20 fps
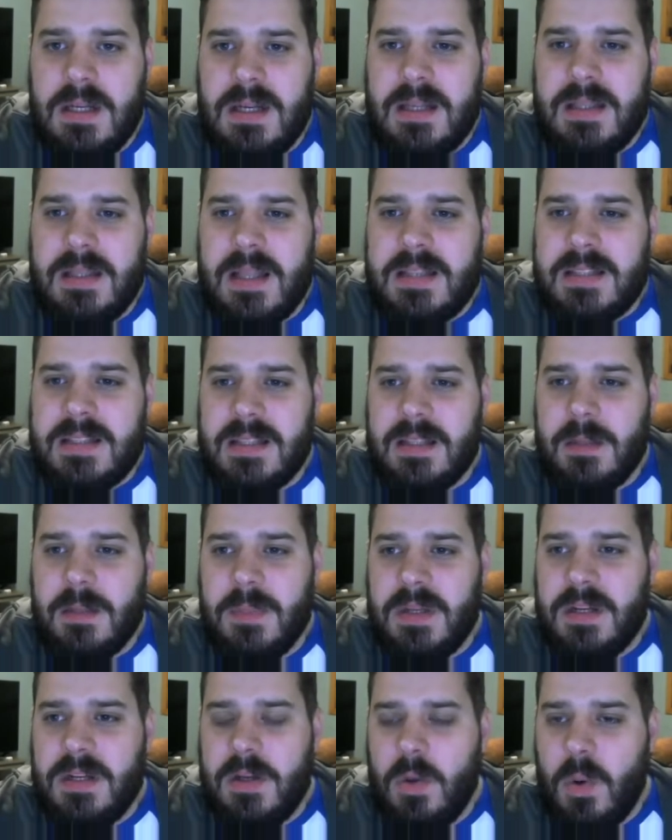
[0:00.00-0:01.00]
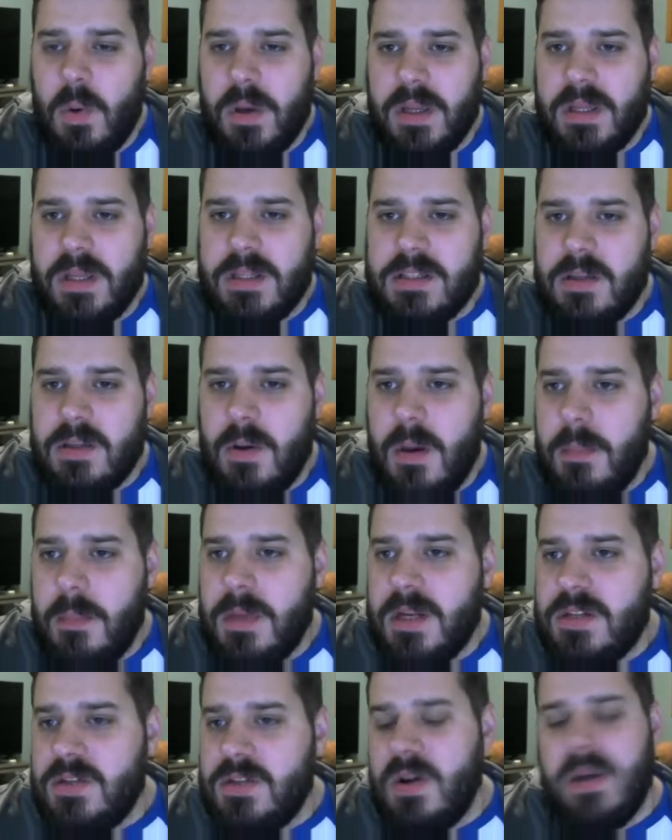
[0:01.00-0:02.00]
that's a little bit annoying, so I'm
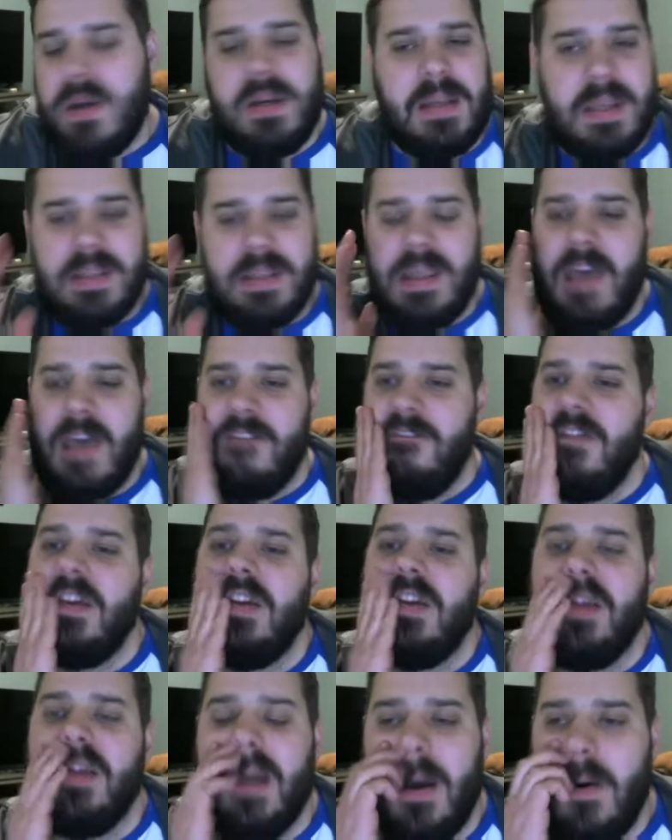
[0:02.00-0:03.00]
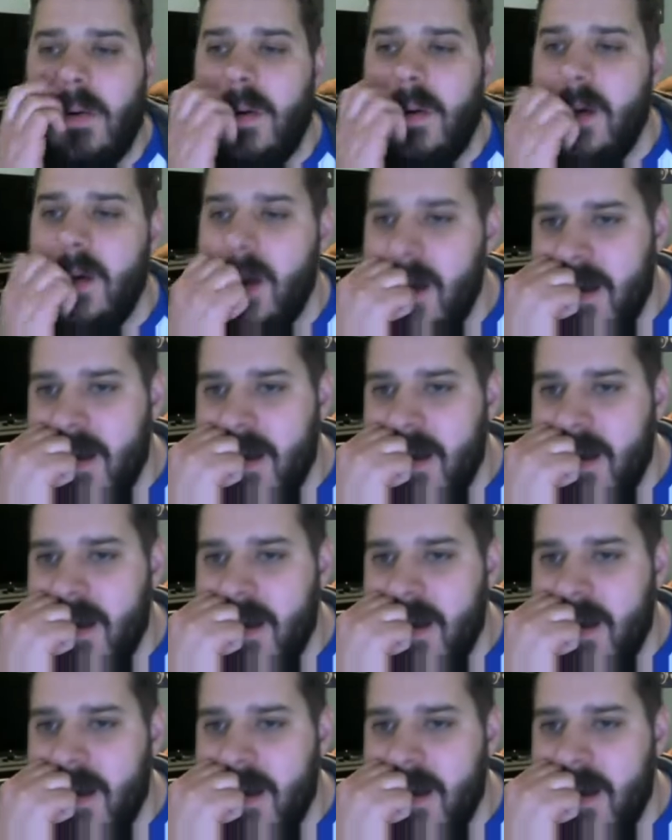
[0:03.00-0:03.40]
going to try to get that figured out.